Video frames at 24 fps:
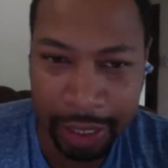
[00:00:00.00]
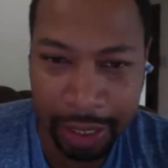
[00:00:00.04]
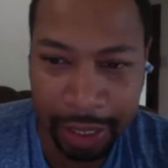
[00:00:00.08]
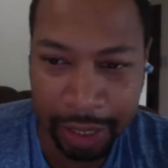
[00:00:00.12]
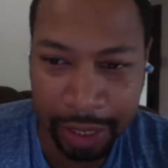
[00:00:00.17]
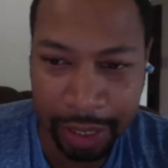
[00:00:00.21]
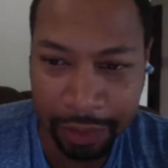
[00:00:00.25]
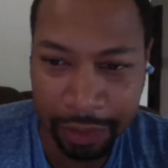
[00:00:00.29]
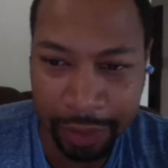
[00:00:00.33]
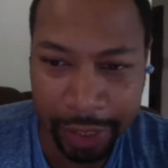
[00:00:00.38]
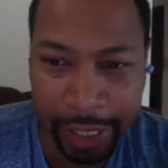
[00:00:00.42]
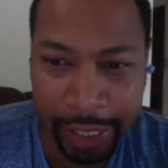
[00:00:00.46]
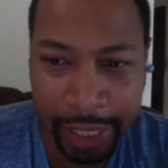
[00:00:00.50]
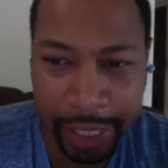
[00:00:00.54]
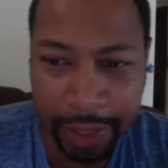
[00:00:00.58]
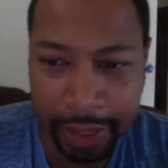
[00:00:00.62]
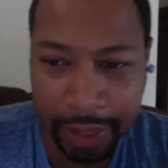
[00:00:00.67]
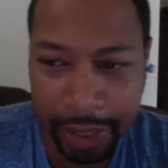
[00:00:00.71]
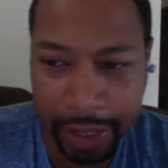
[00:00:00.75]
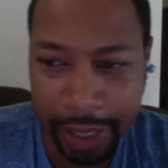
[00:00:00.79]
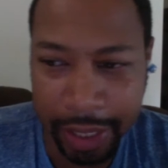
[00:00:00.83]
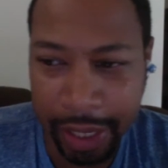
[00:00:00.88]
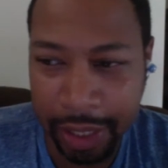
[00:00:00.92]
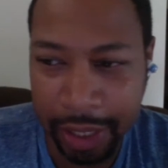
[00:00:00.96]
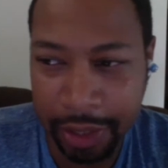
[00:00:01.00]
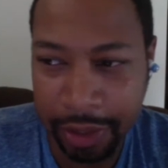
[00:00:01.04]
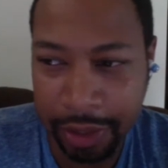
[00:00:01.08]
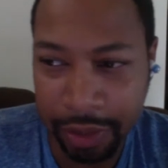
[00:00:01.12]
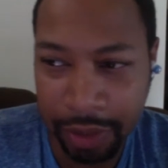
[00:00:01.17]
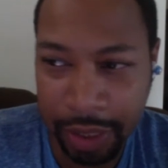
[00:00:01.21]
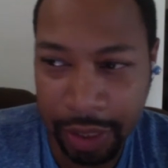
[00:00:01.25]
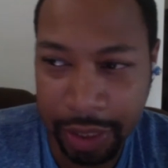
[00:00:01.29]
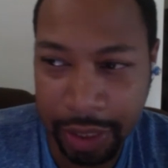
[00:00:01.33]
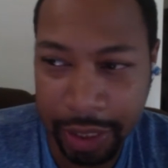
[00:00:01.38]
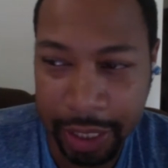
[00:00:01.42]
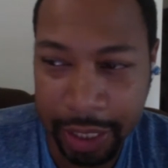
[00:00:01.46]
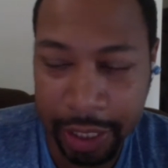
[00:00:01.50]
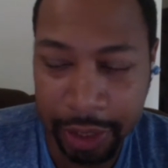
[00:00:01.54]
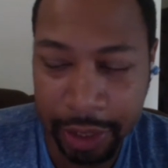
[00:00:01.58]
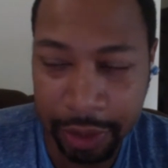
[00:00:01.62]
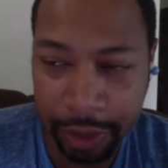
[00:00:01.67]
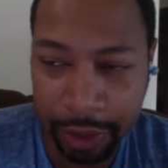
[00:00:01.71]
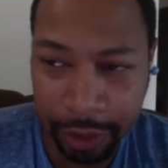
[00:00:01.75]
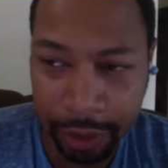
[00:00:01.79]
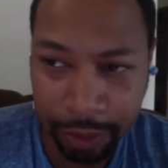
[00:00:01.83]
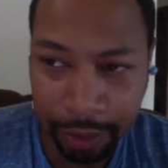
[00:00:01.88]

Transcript: eleven thousand dollars on this house.